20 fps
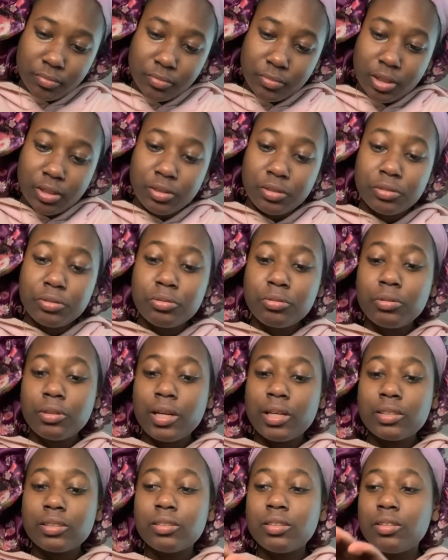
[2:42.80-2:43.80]
a little
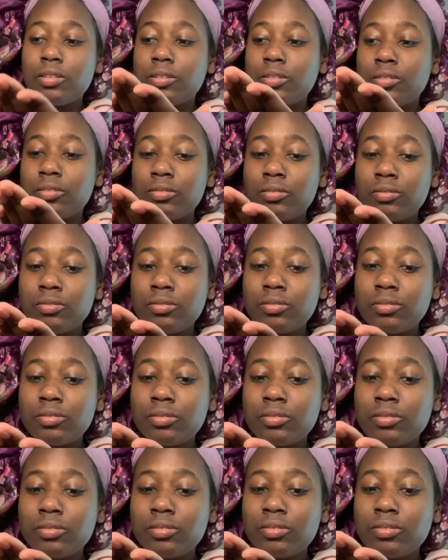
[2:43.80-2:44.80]
less than
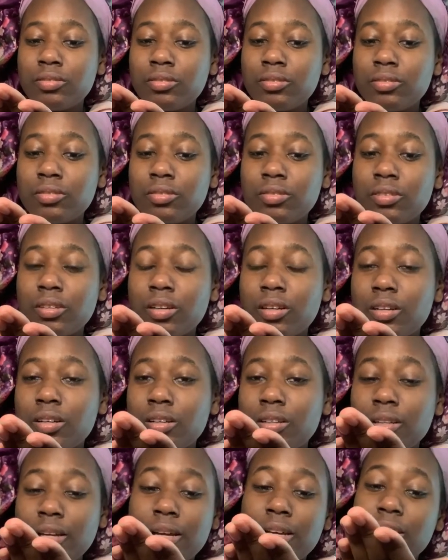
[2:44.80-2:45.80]

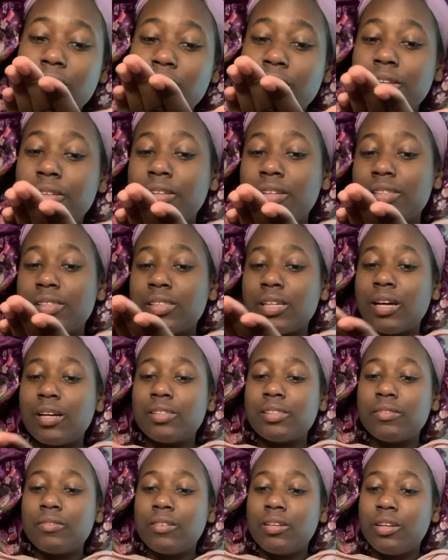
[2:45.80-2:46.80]
like uh, the
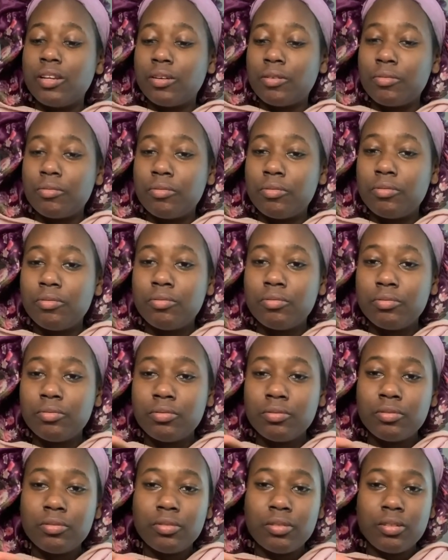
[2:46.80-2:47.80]
size of a nickel.
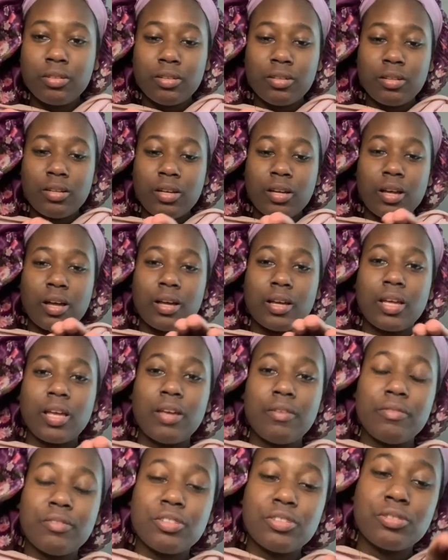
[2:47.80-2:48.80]
I
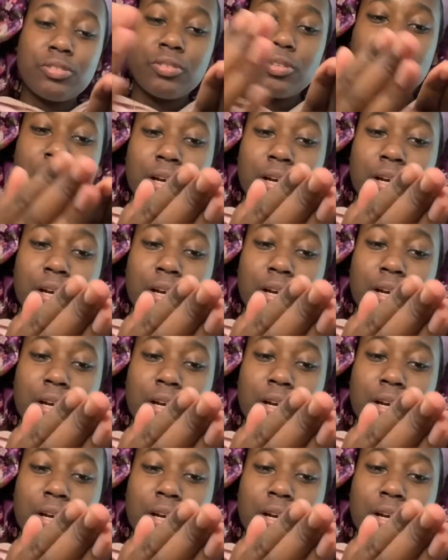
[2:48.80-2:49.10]
can't even show you